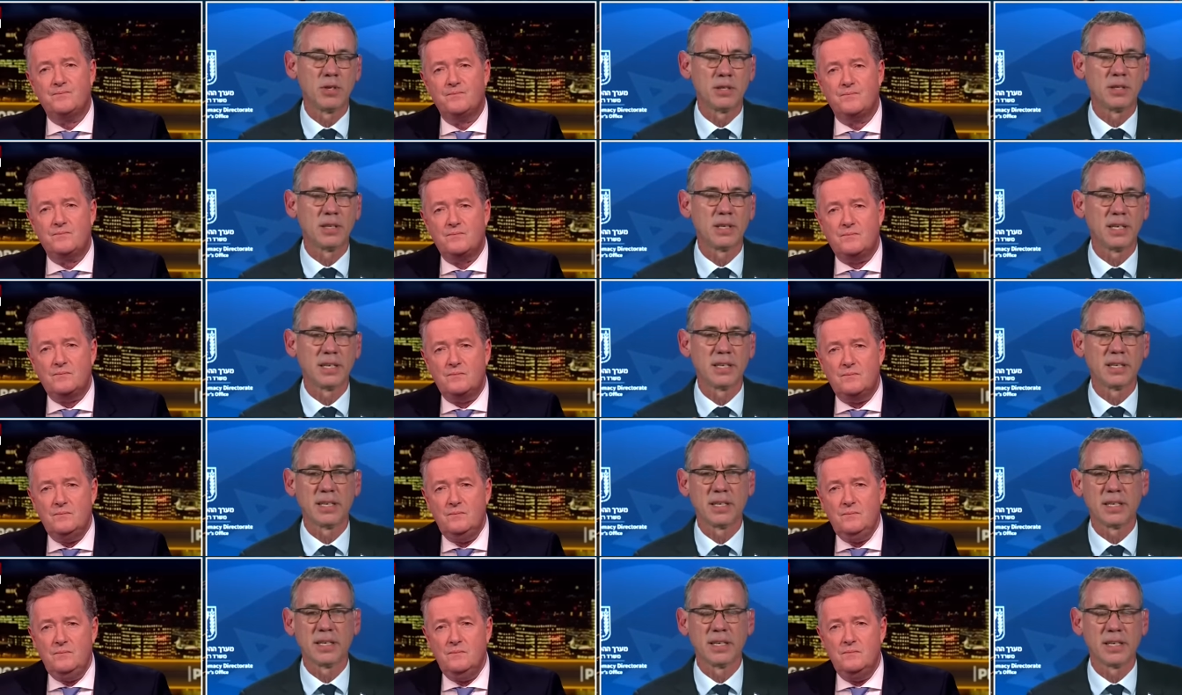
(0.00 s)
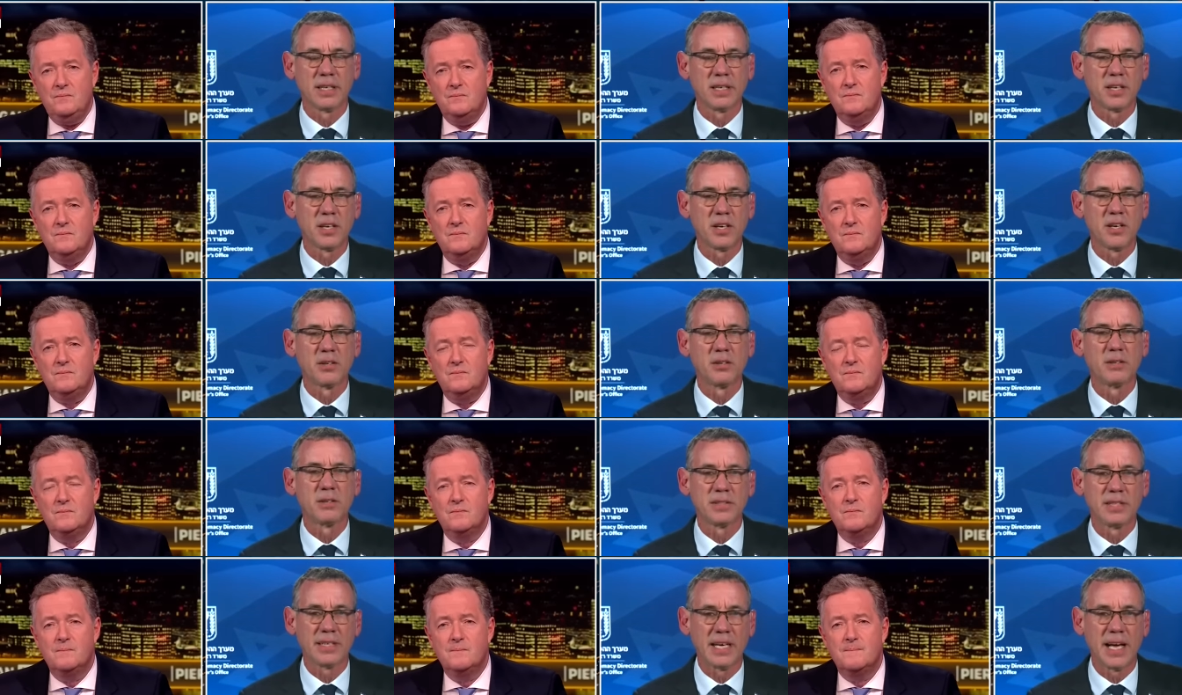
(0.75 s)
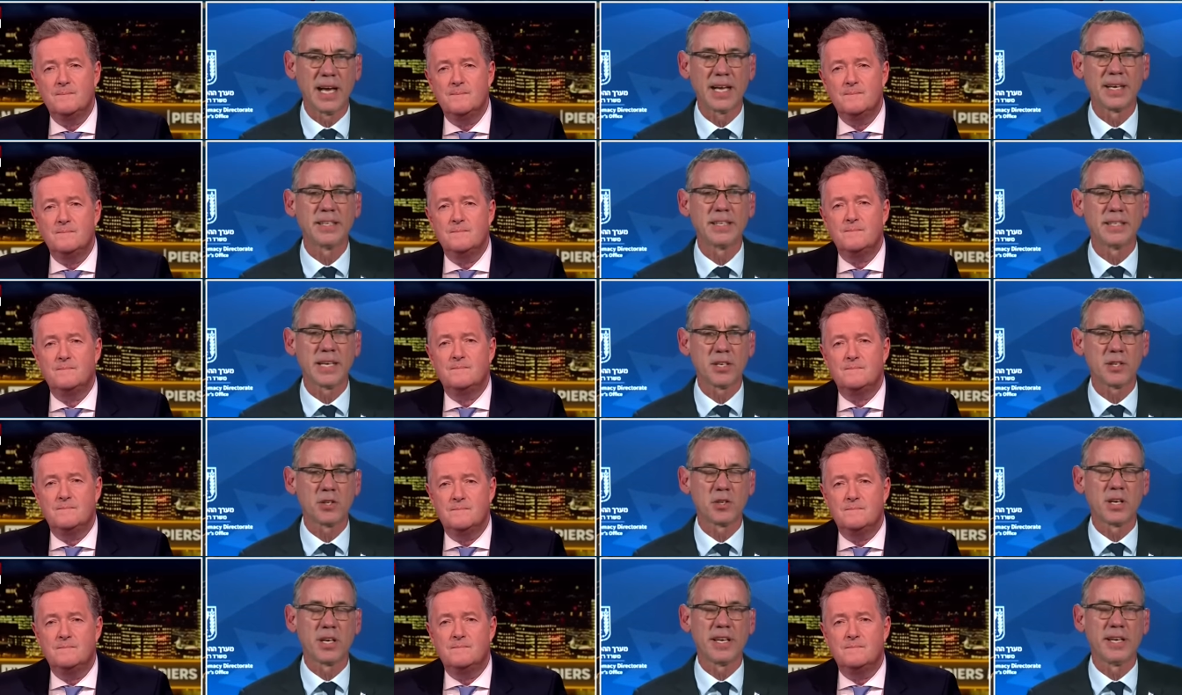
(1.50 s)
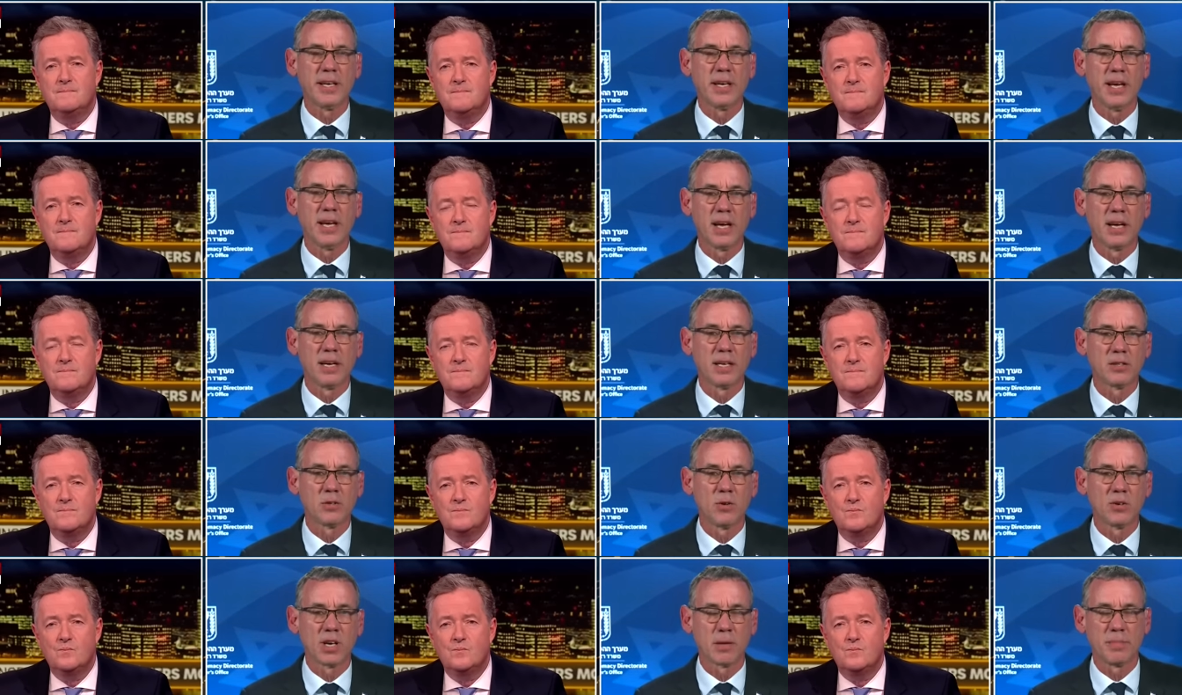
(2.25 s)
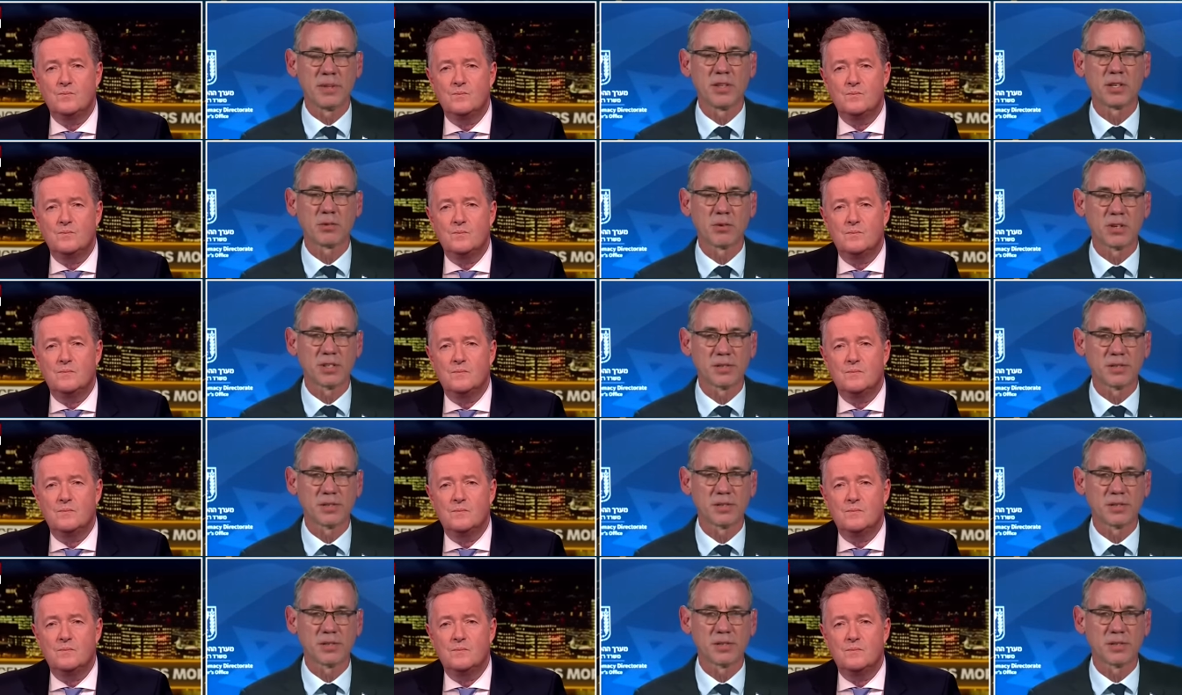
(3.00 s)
Speaker 1: were uh, uh, killed unintentionally, uh, caught up in the